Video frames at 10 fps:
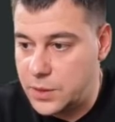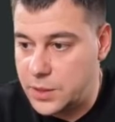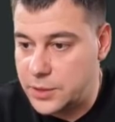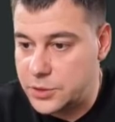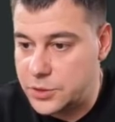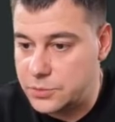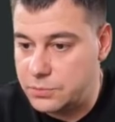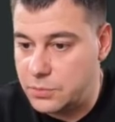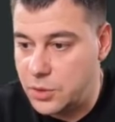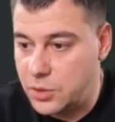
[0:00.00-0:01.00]
like
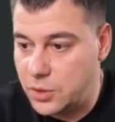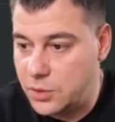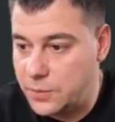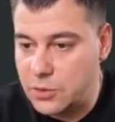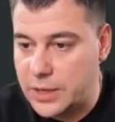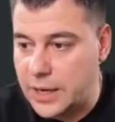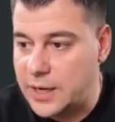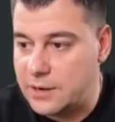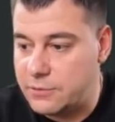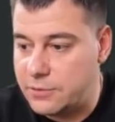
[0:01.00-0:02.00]
small. Okay,
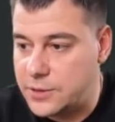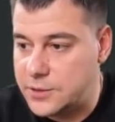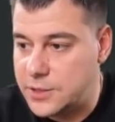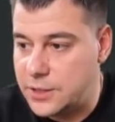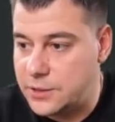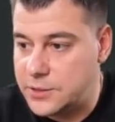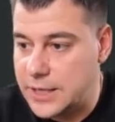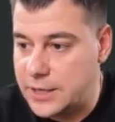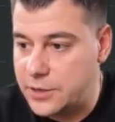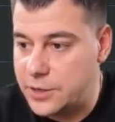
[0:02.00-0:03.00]
everything's in the
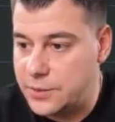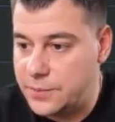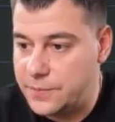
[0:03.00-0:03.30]
center.